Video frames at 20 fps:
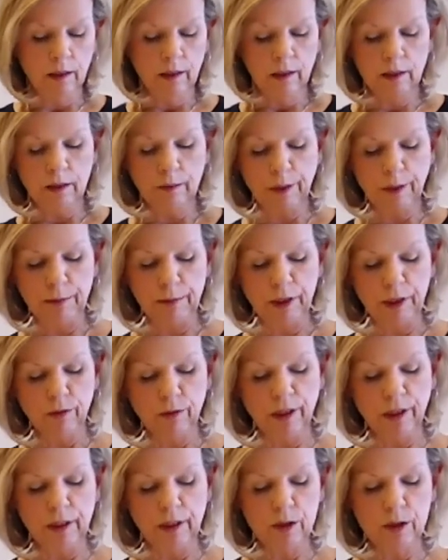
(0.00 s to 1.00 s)
baby
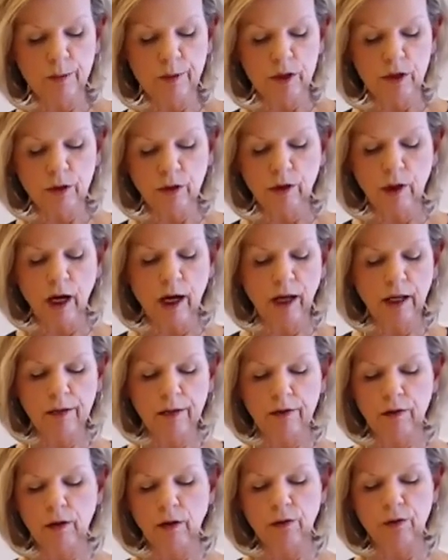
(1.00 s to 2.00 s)
greens. But you've got
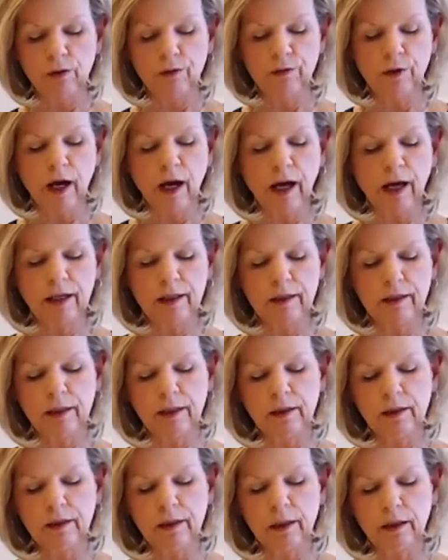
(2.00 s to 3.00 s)

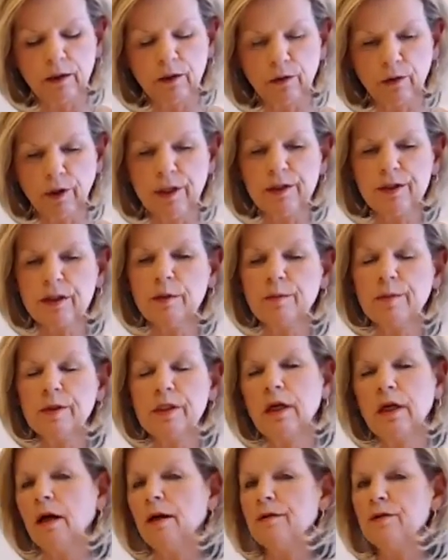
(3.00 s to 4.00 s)
in greens
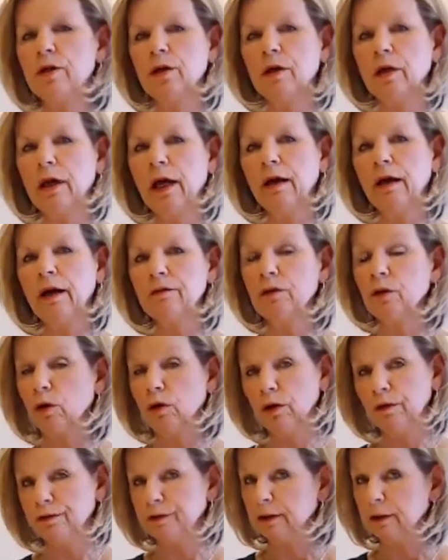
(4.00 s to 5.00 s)
themselves, you're going to have
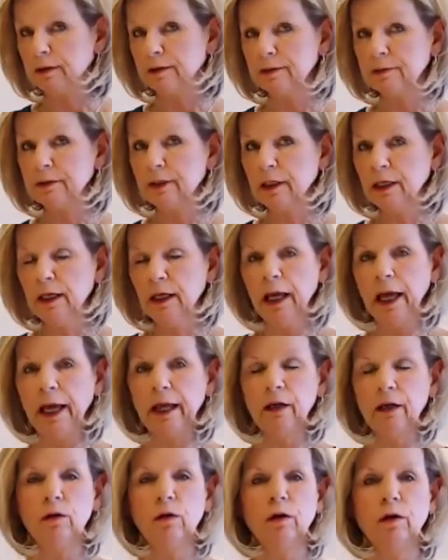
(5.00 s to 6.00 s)
chlorophyll,
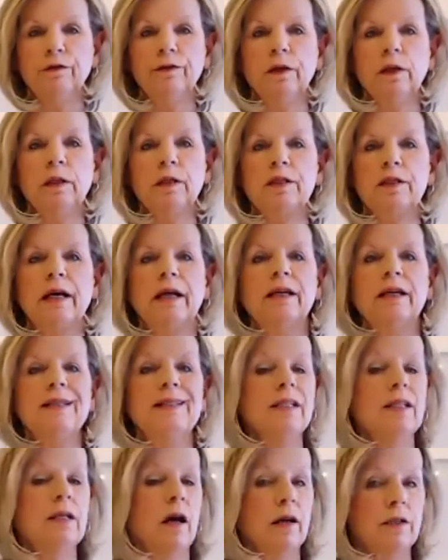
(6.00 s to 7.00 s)
and chlorophyll is like a
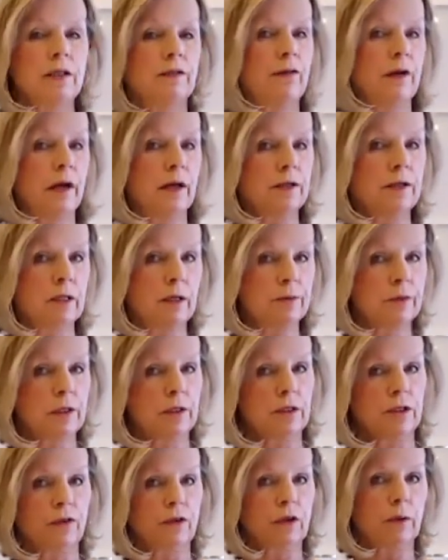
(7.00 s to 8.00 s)
detoxifying
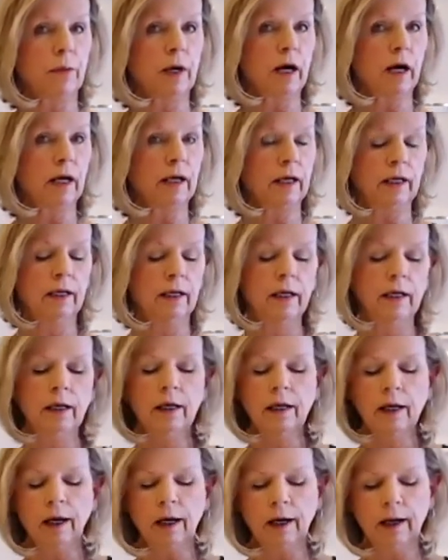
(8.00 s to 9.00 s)
substance for the body.
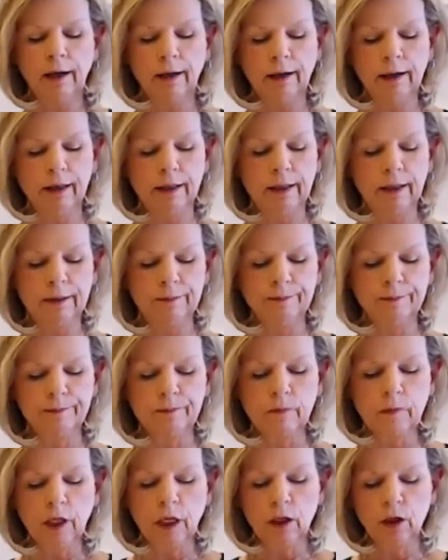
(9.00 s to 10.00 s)

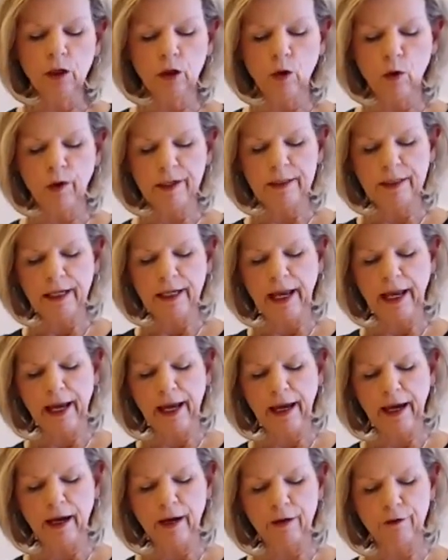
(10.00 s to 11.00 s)
You're going to
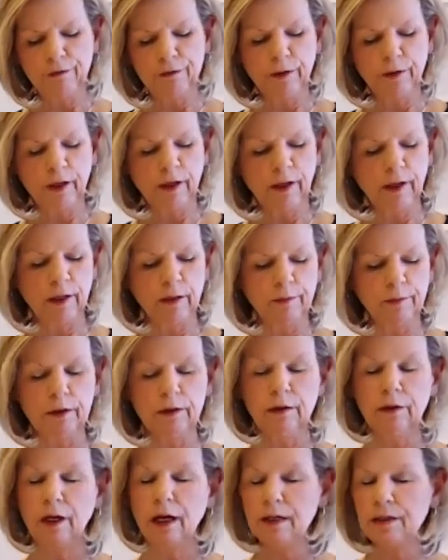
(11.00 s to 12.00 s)
have
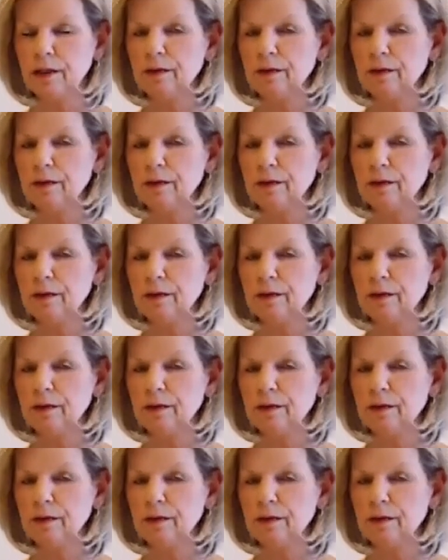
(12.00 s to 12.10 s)
lots of